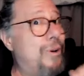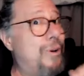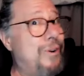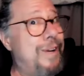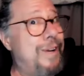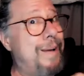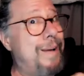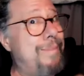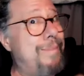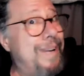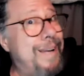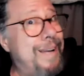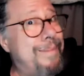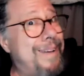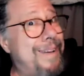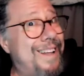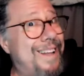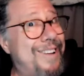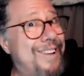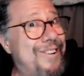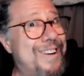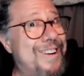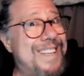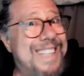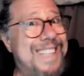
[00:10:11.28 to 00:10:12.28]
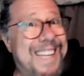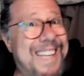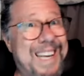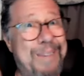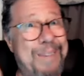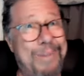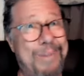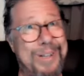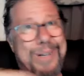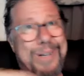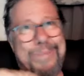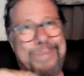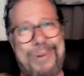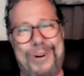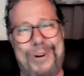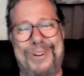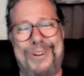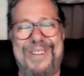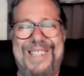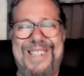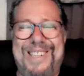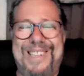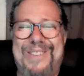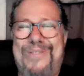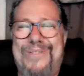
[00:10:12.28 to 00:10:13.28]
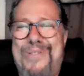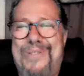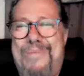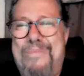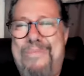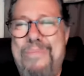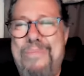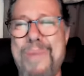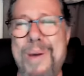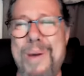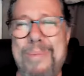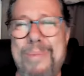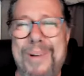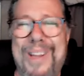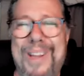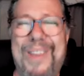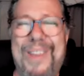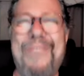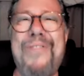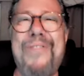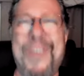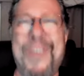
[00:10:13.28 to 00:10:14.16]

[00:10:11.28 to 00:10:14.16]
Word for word: put your name and email address and get a bunch of bonuses from people in the